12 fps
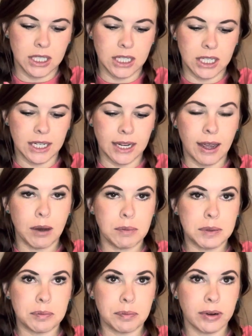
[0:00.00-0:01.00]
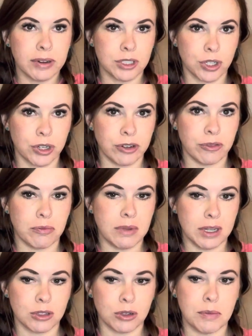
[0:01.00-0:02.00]
It helps preserve
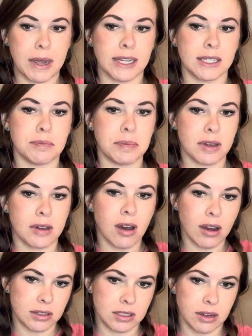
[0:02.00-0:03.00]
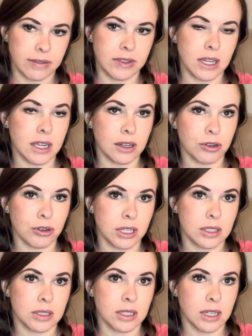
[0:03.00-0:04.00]
muscle mass because of the
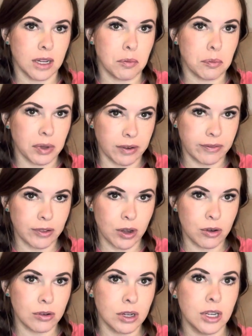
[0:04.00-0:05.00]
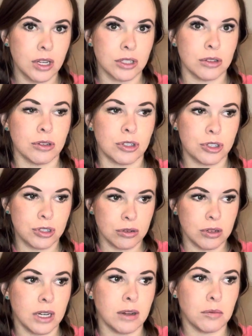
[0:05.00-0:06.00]
increase in blood flow. So it's
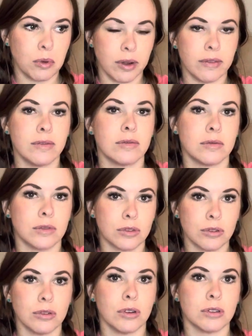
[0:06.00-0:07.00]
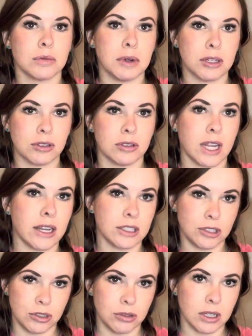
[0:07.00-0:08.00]
shooting blood through those muscles as
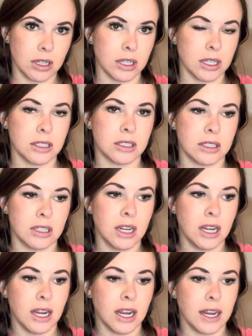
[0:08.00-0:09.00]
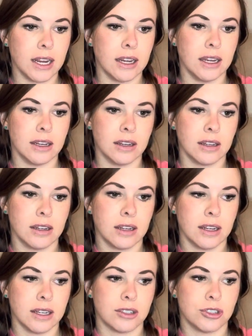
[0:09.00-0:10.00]
you're doing the LISS, and
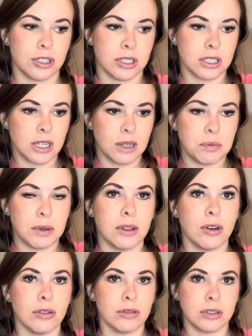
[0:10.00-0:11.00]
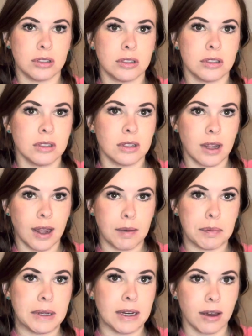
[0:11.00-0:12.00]
it's just keeping those
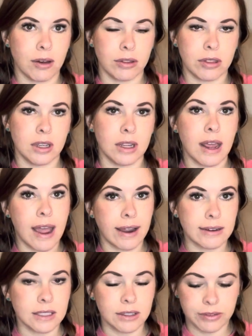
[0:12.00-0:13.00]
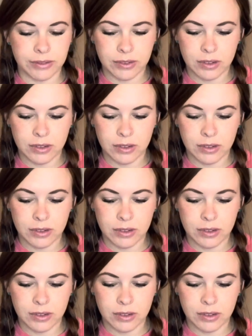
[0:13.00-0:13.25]
happy and healthy and active.